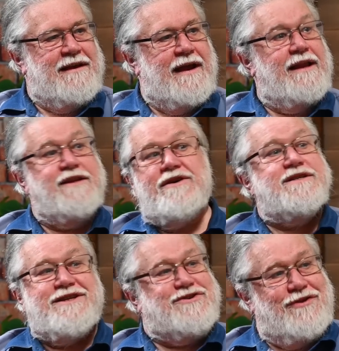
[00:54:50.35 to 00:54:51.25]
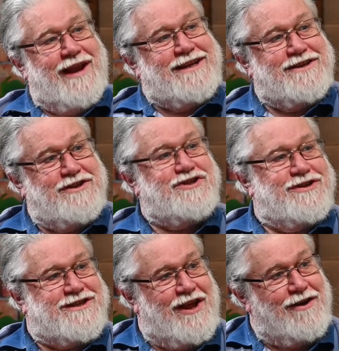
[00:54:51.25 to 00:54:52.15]
And he turns out he's related to Joe
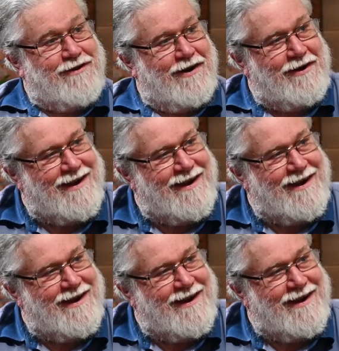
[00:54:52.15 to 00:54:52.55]
Slovo.